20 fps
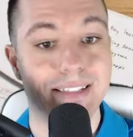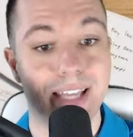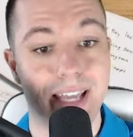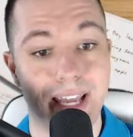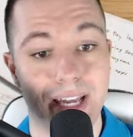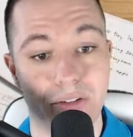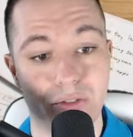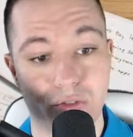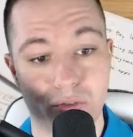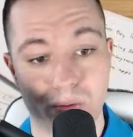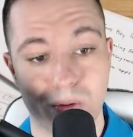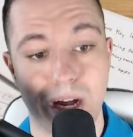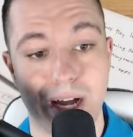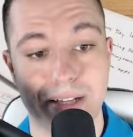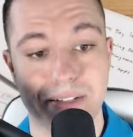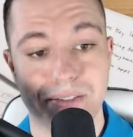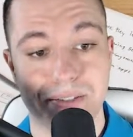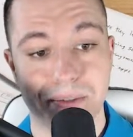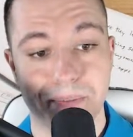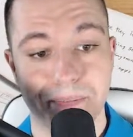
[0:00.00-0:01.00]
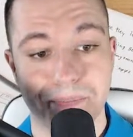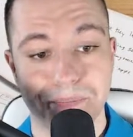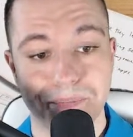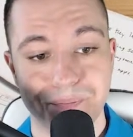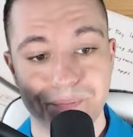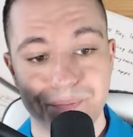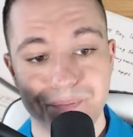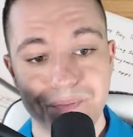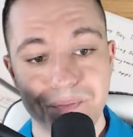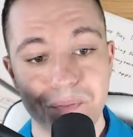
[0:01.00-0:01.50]
and trust.
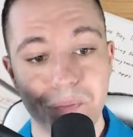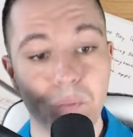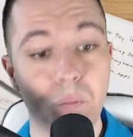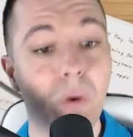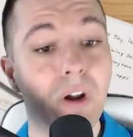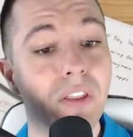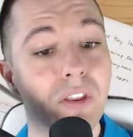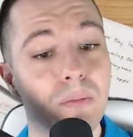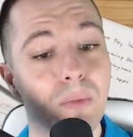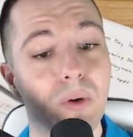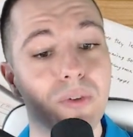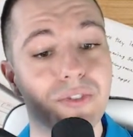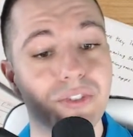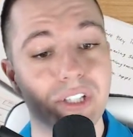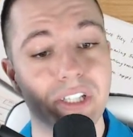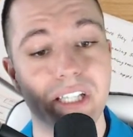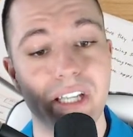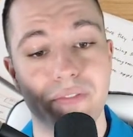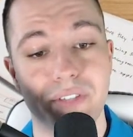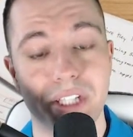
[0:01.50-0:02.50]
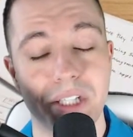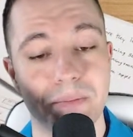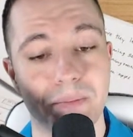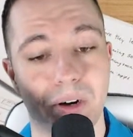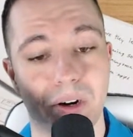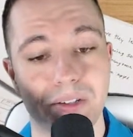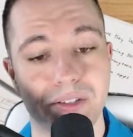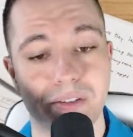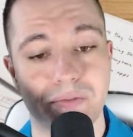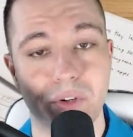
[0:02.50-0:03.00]
One of the most significant
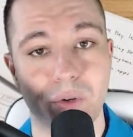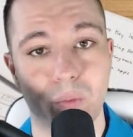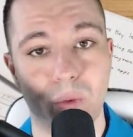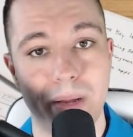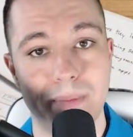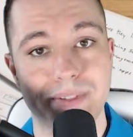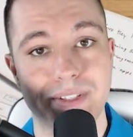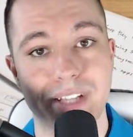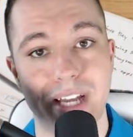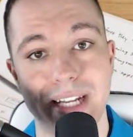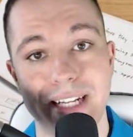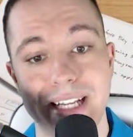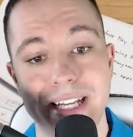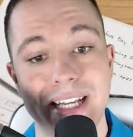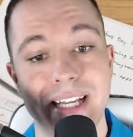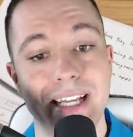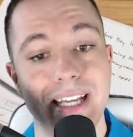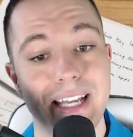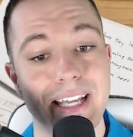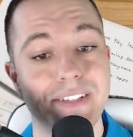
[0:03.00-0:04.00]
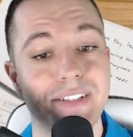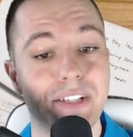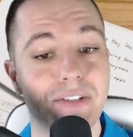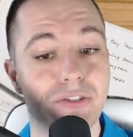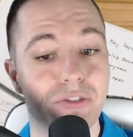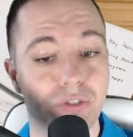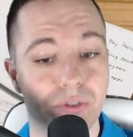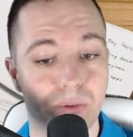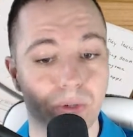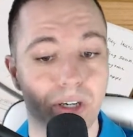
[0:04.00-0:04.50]
parts of your website is its
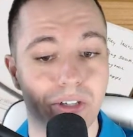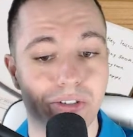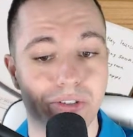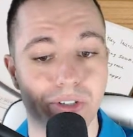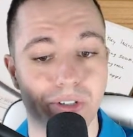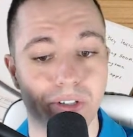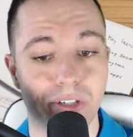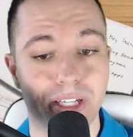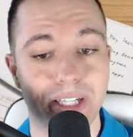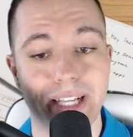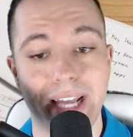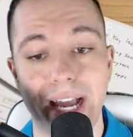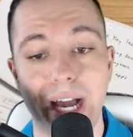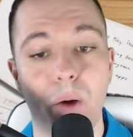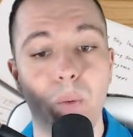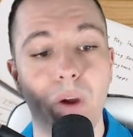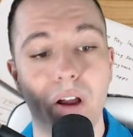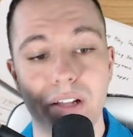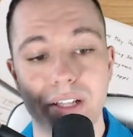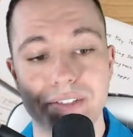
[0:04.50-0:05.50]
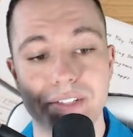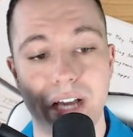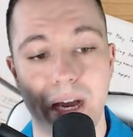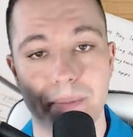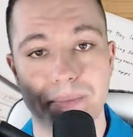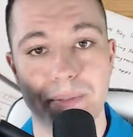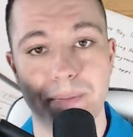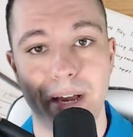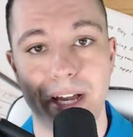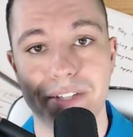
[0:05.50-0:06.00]
structure and how well it's
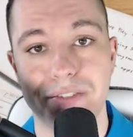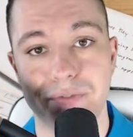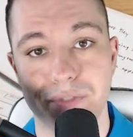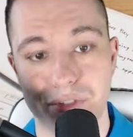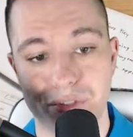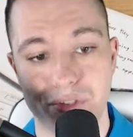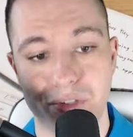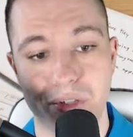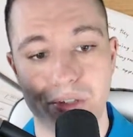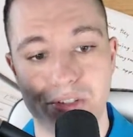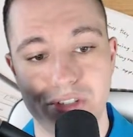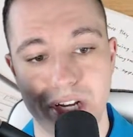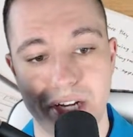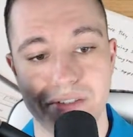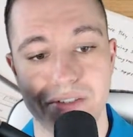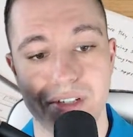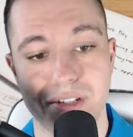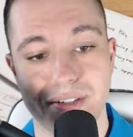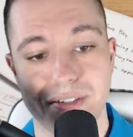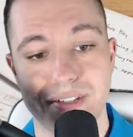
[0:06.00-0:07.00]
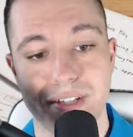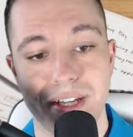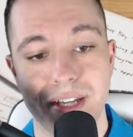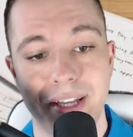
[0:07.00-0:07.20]
optimized for search engines.